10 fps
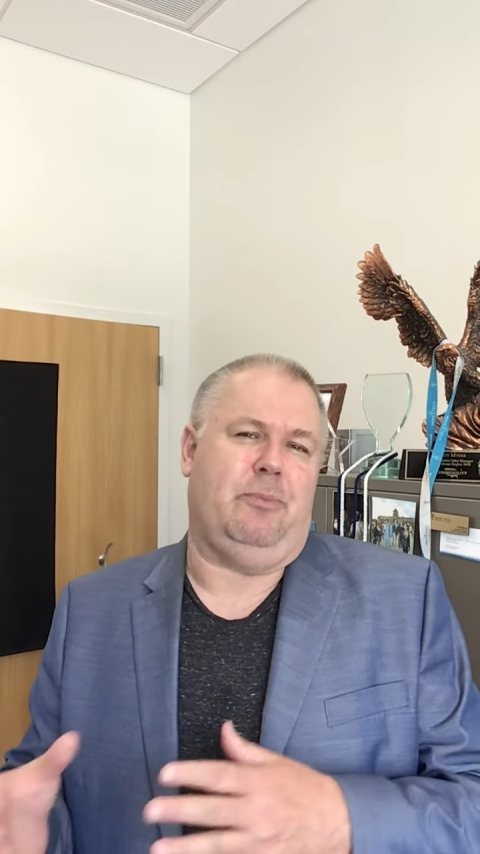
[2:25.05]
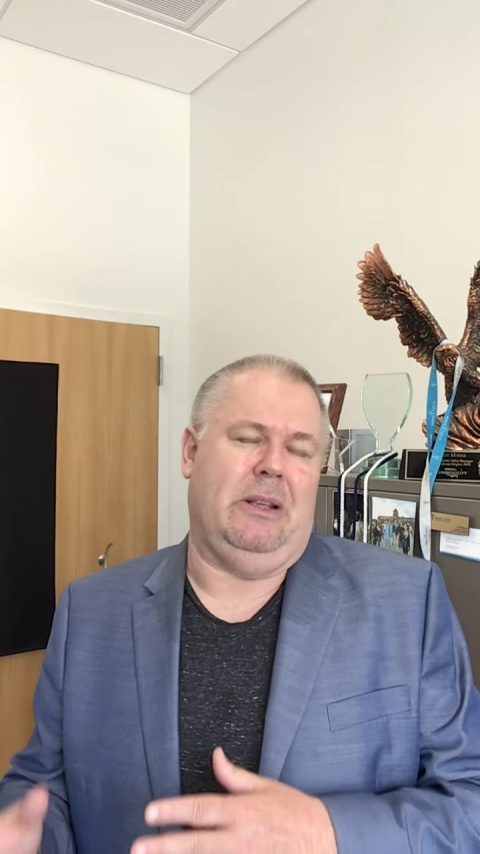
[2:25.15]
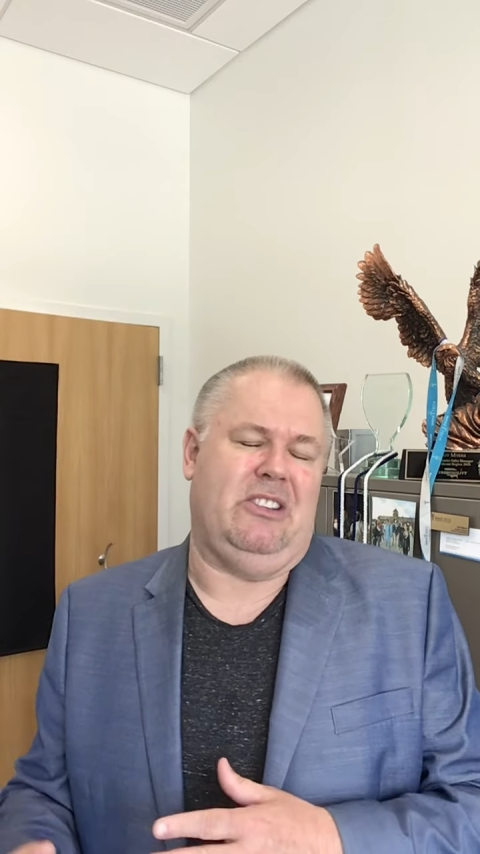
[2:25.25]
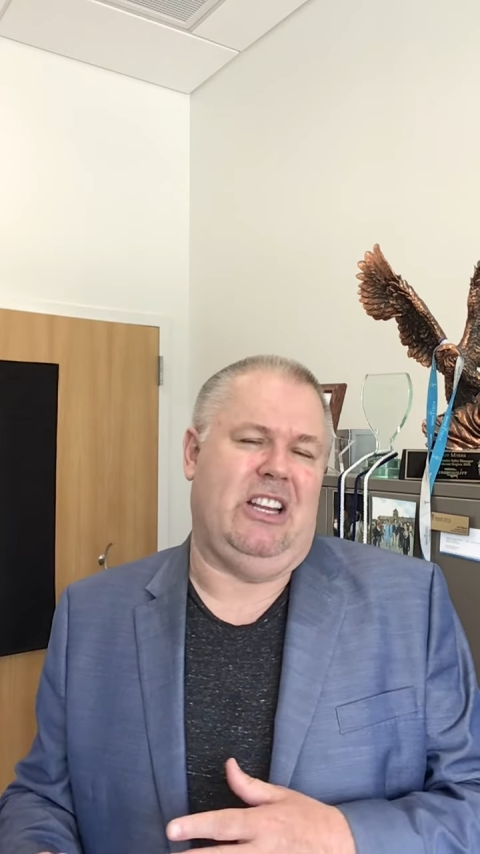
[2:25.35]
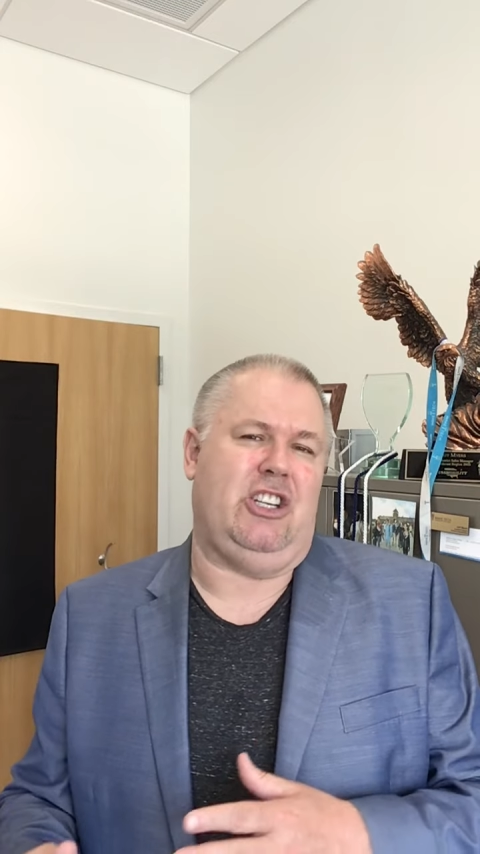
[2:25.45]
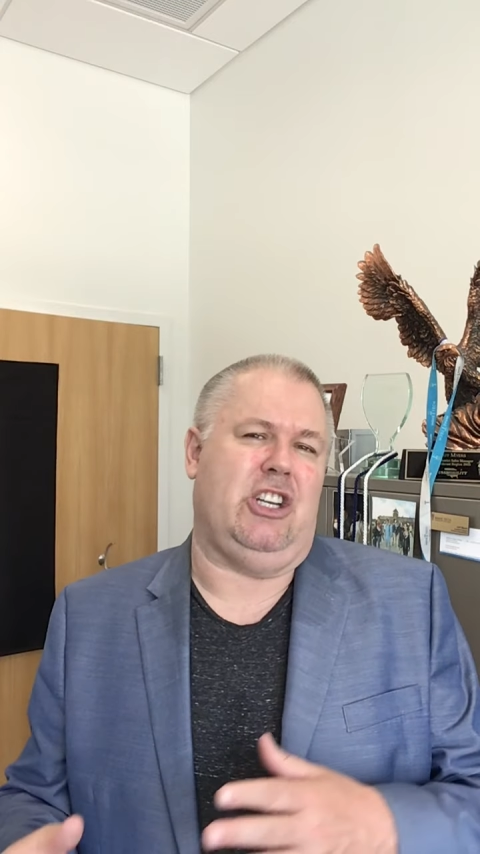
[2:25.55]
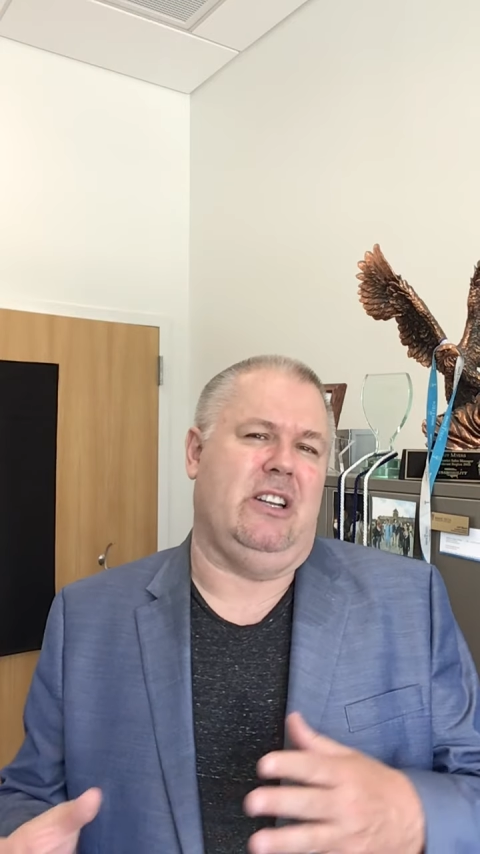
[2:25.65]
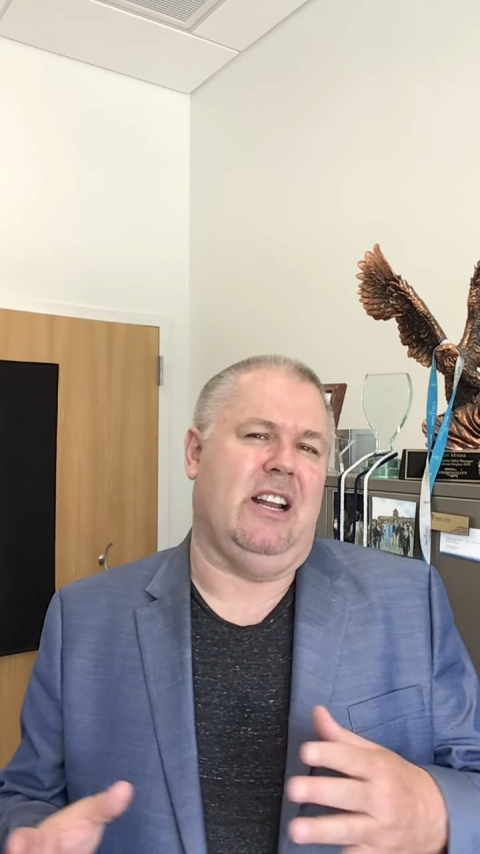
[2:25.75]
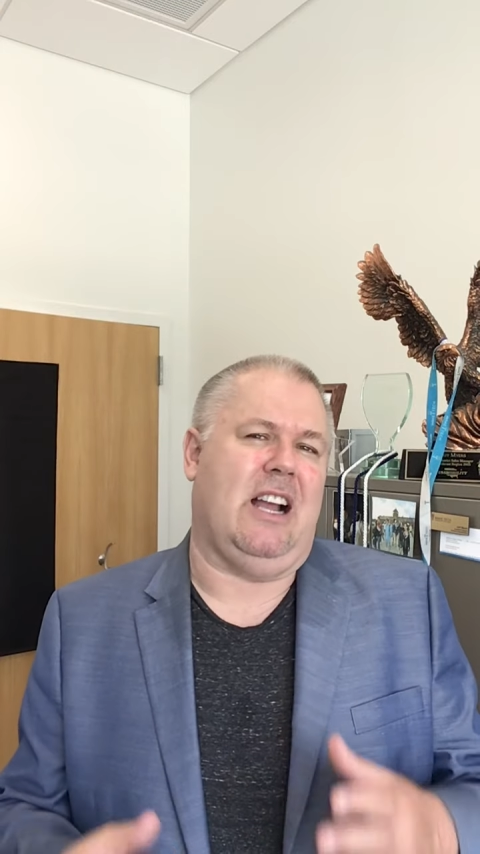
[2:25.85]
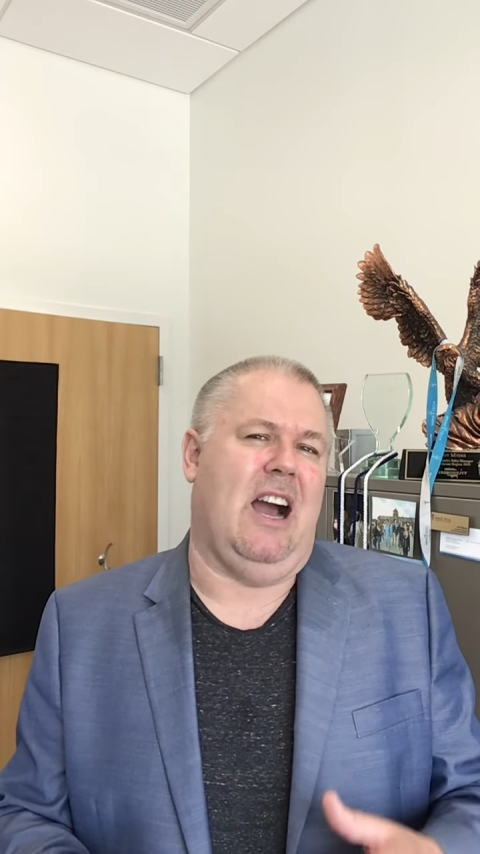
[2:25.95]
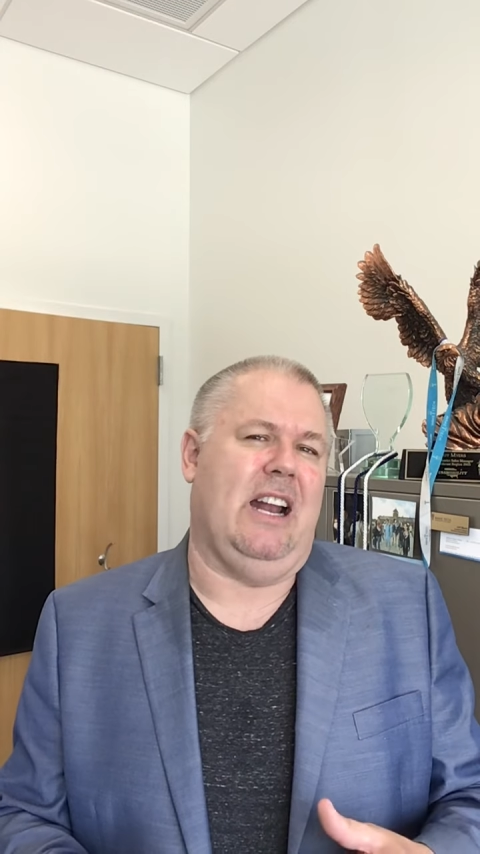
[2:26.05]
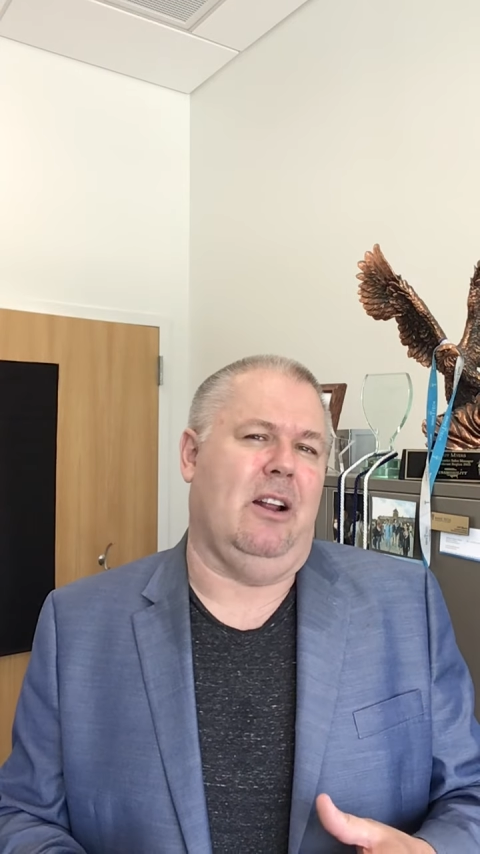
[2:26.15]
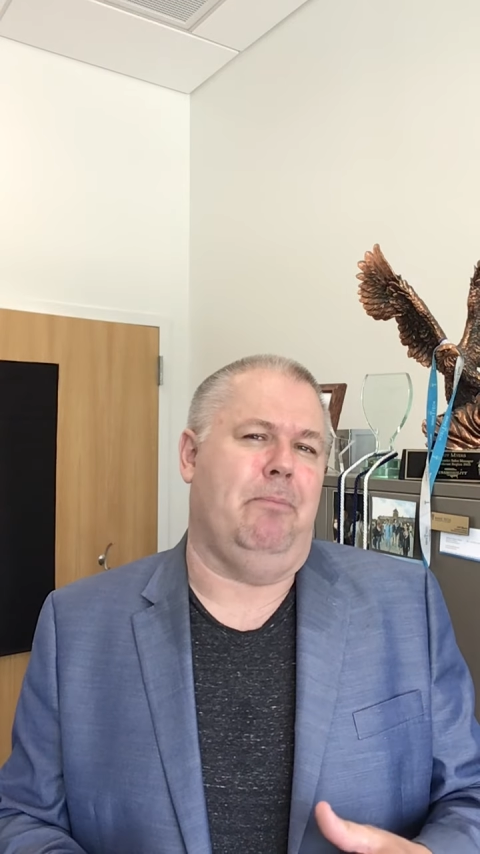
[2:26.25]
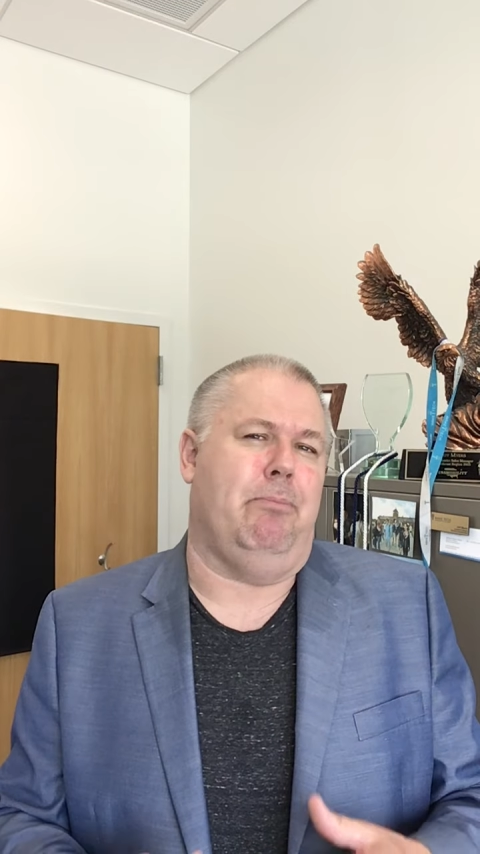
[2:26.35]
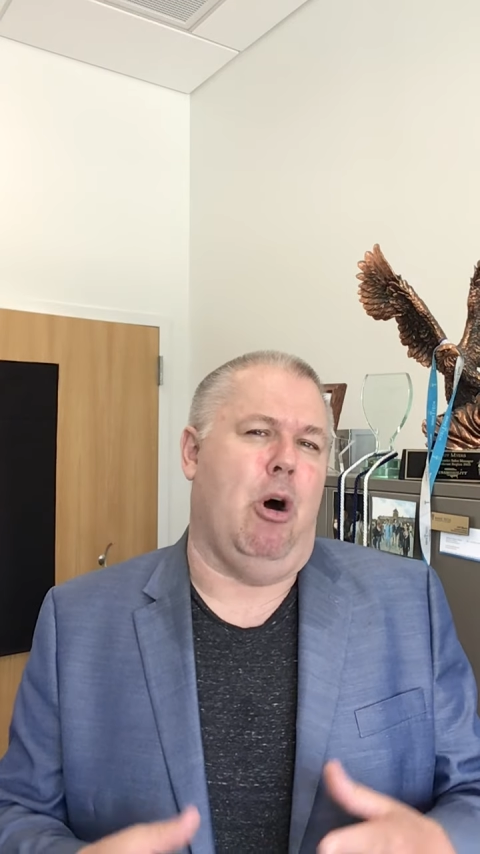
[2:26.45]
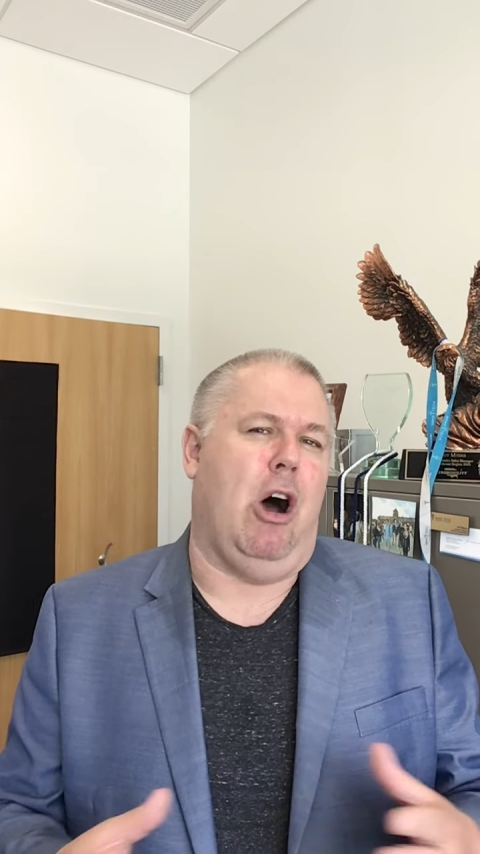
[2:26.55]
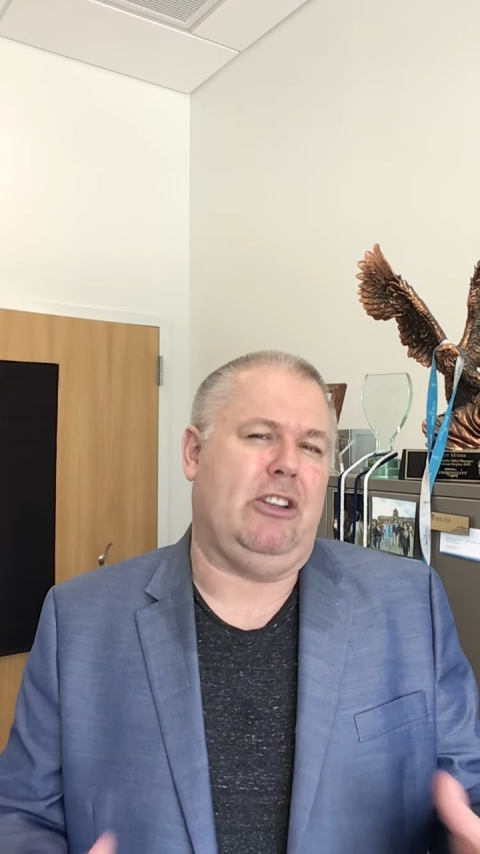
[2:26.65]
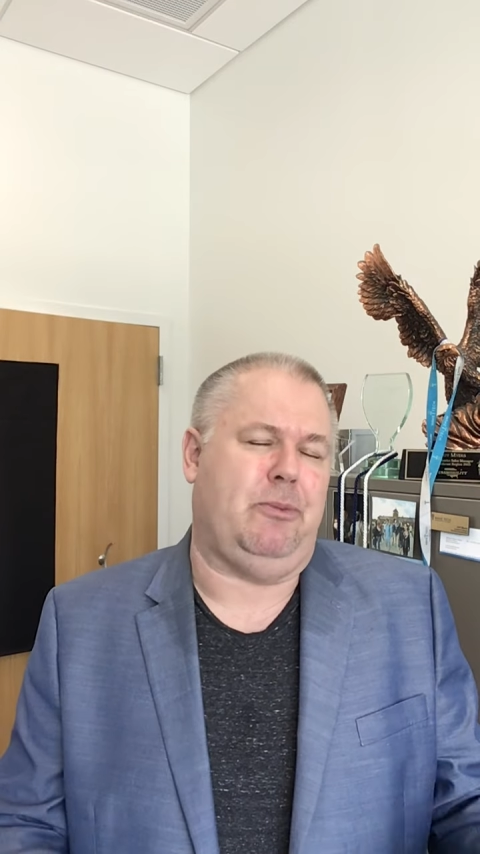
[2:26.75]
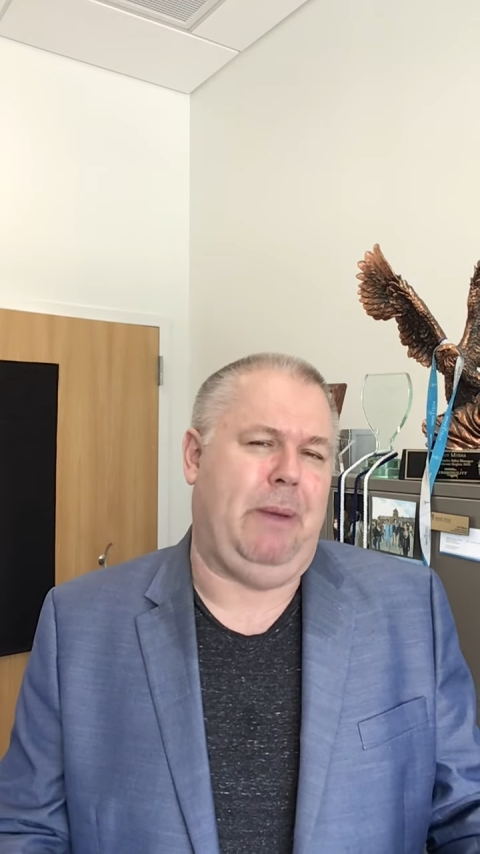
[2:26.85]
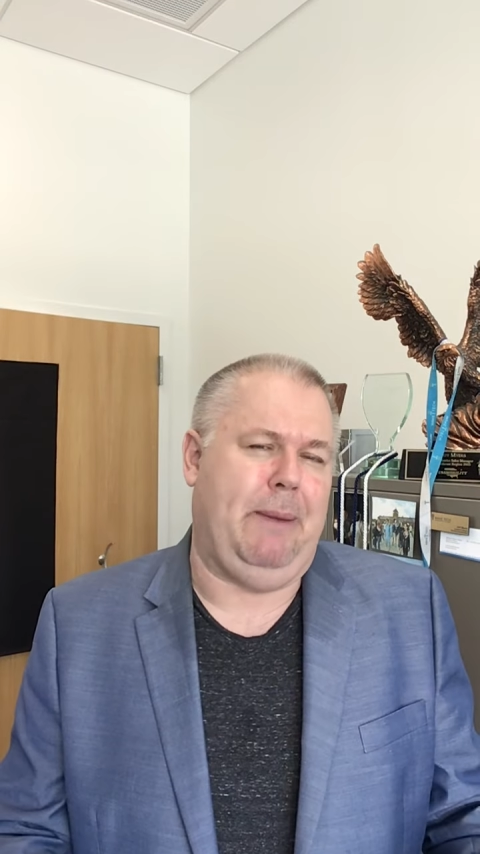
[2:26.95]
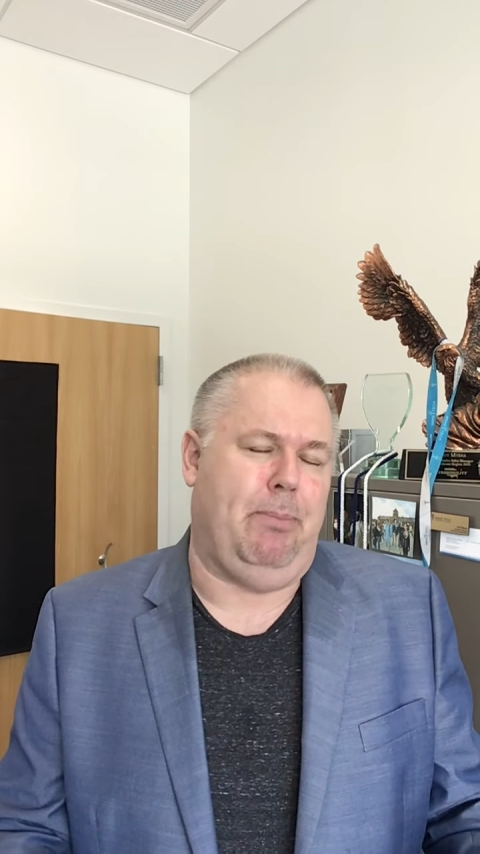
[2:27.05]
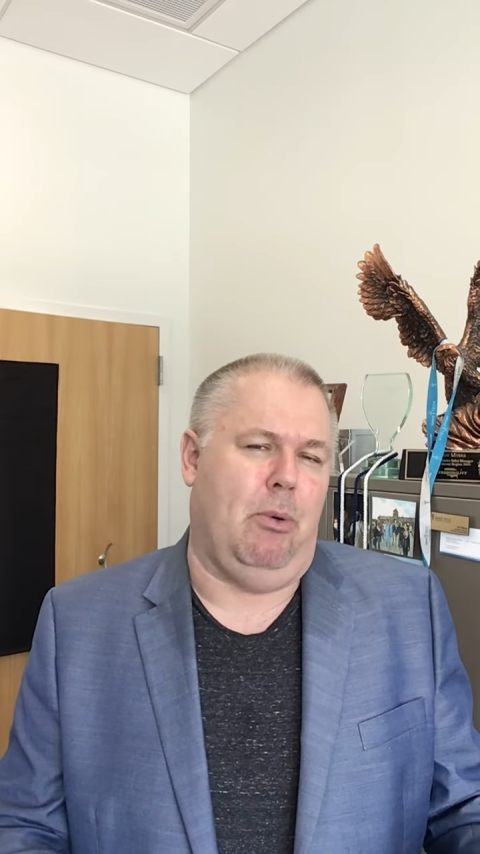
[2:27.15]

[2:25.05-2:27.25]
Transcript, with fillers: position to kind of boss people